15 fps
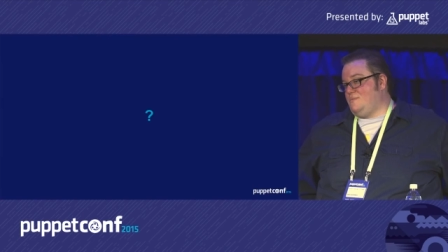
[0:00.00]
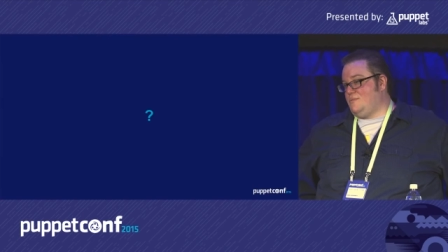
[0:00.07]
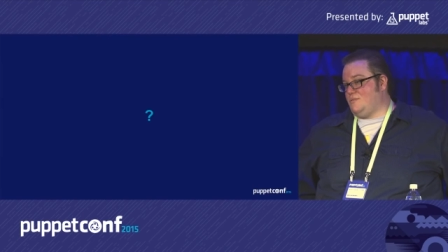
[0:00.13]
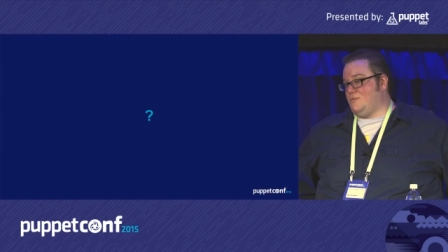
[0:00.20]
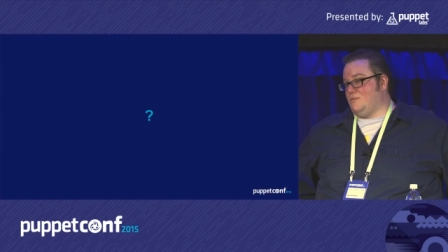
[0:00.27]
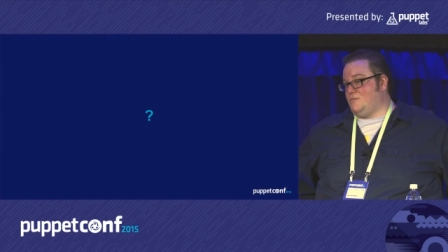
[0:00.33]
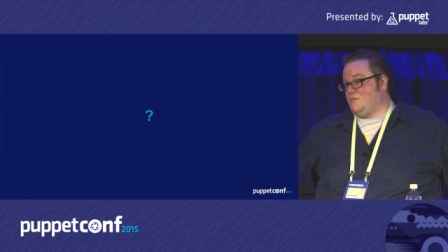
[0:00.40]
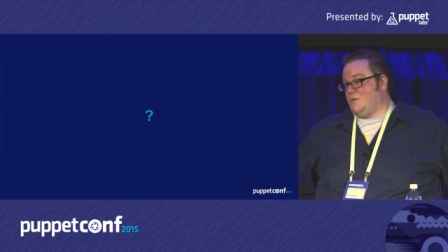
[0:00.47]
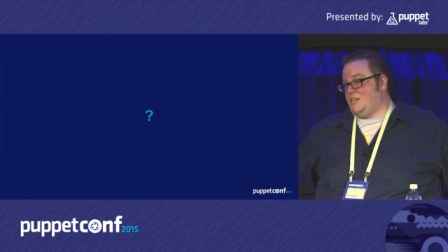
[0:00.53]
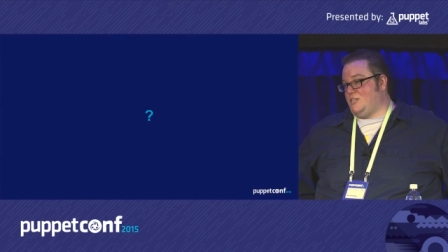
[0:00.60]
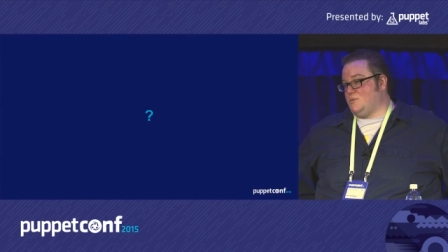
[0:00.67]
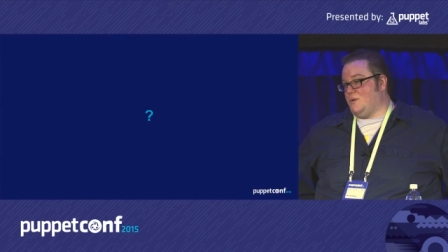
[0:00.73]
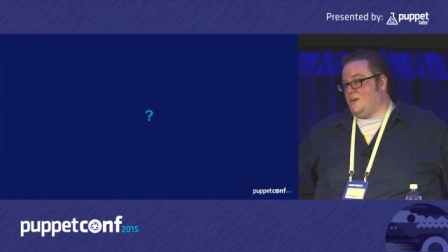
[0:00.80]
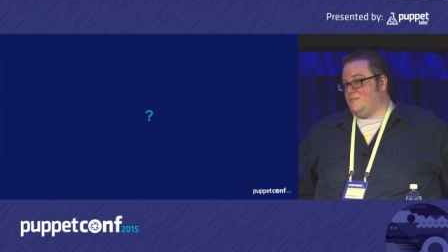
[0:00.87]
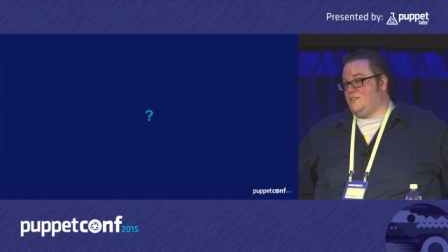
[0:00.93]
through
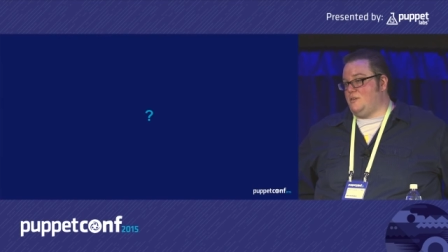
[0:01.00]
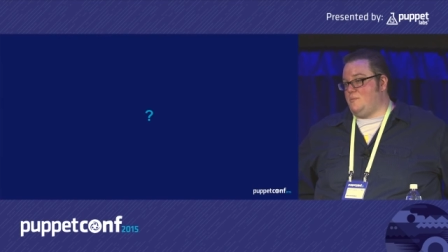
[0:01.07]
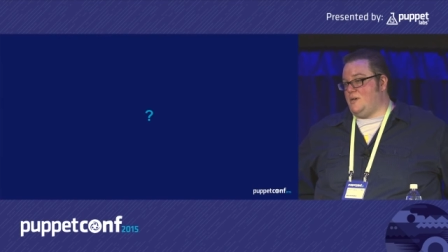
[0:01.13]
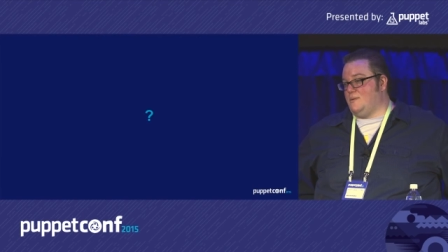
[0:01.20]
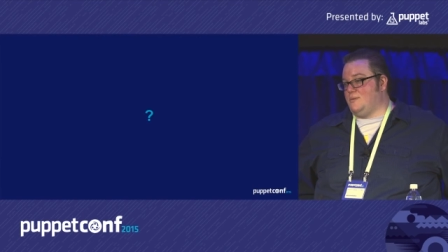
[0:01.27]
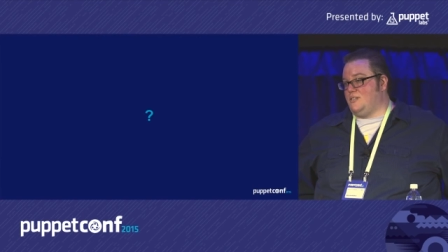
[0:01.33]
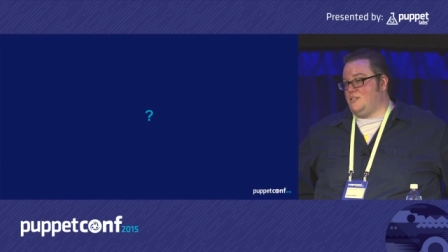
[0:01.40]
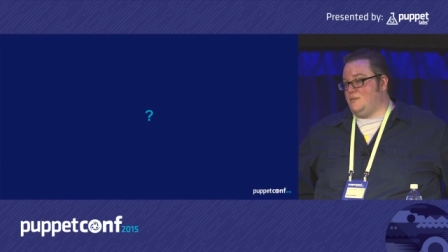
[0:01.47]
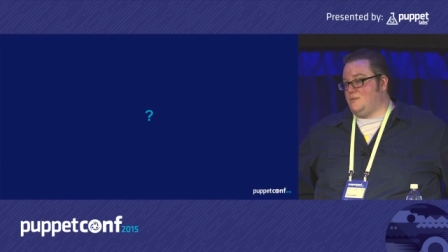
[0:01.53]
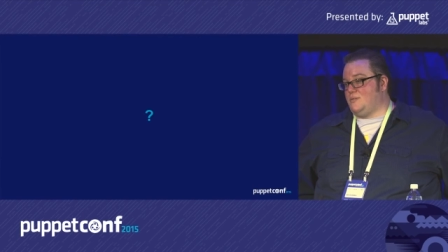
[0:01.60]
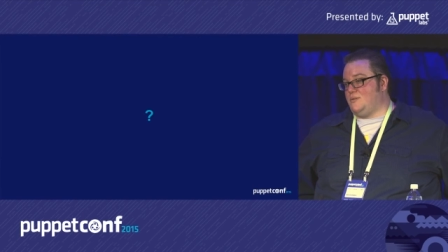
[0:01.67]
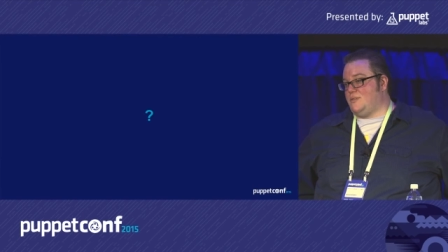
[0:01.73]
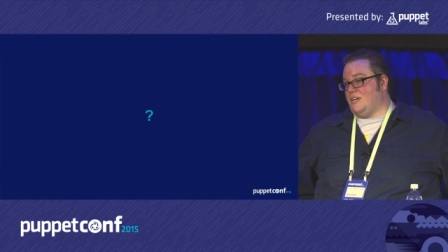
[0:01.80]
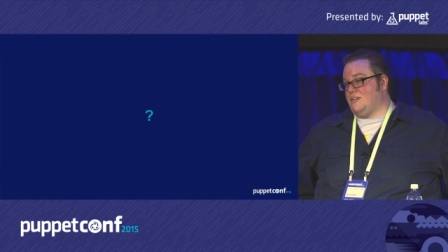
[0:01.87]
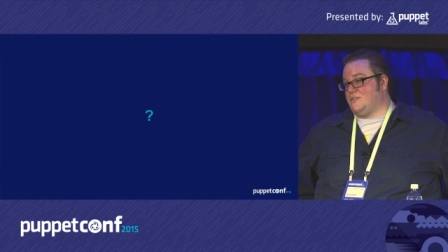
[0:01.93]
2012 than you'd be able to do with
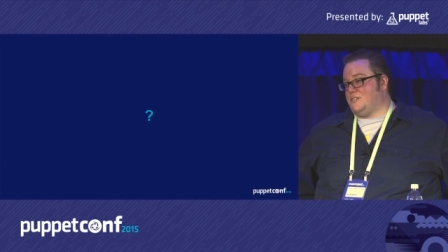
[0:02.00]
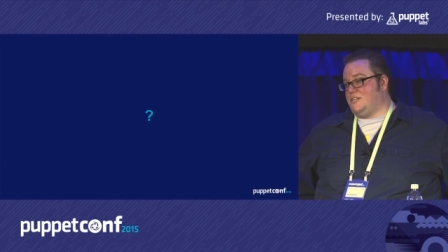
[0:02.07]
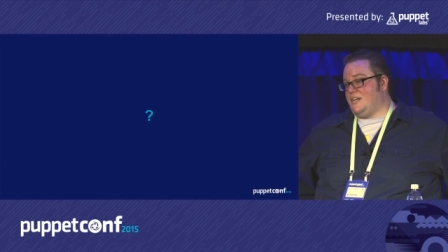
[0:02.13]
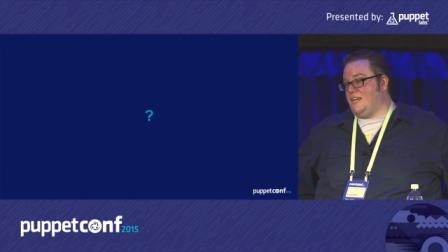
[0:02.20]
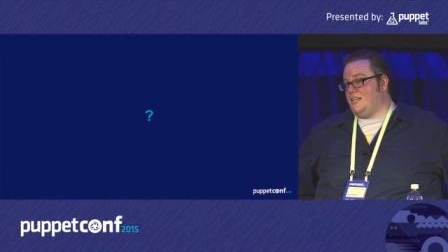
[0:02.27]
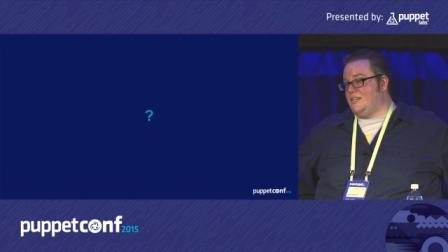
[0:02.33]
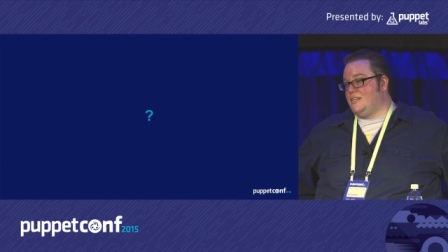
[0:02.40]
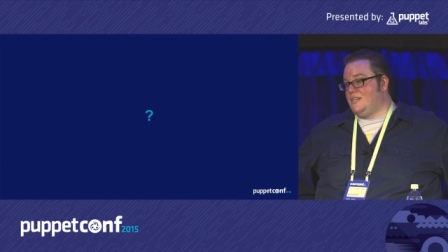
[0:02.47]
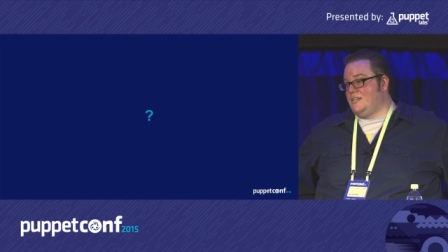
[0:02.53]
2008.